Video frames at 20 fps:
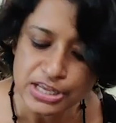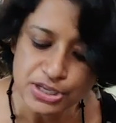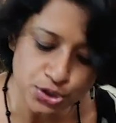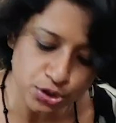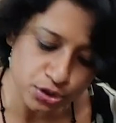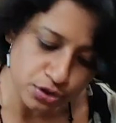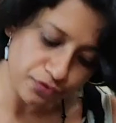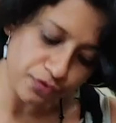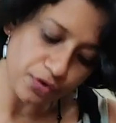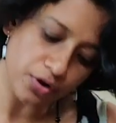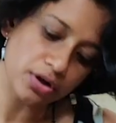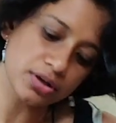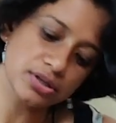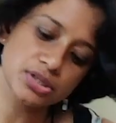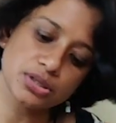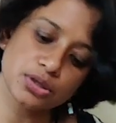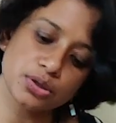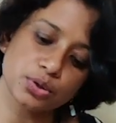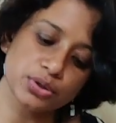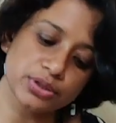So
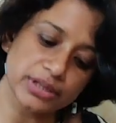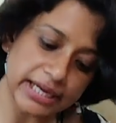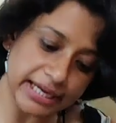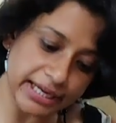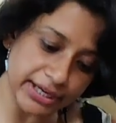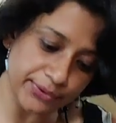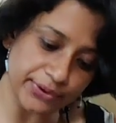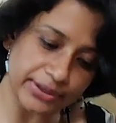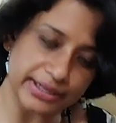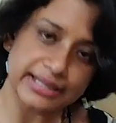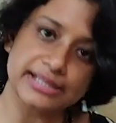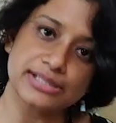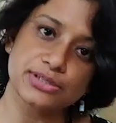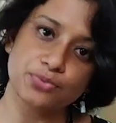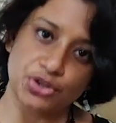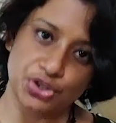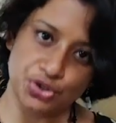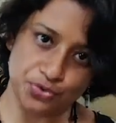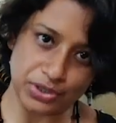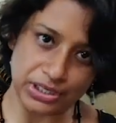the ingredients
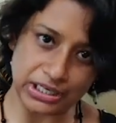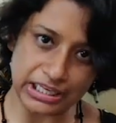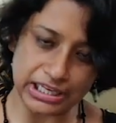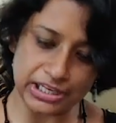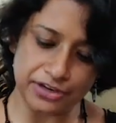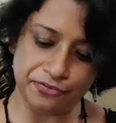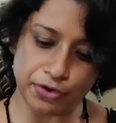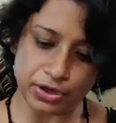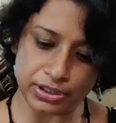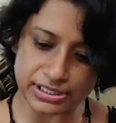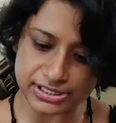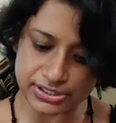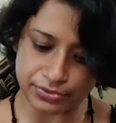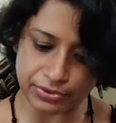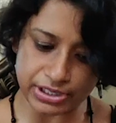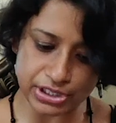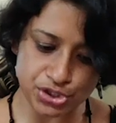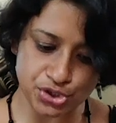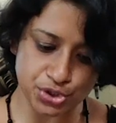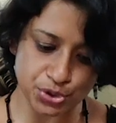which we need for this
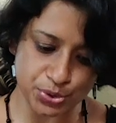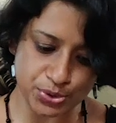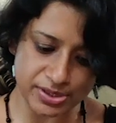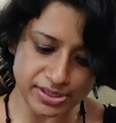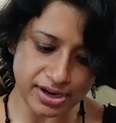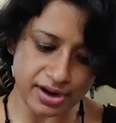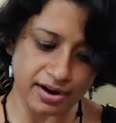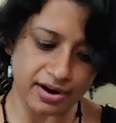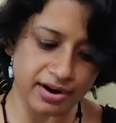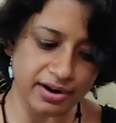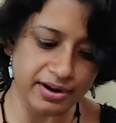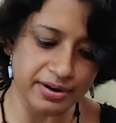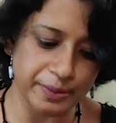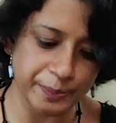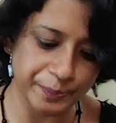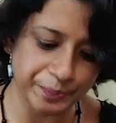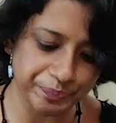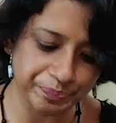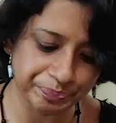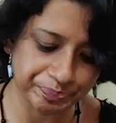green juice
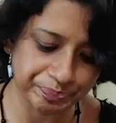are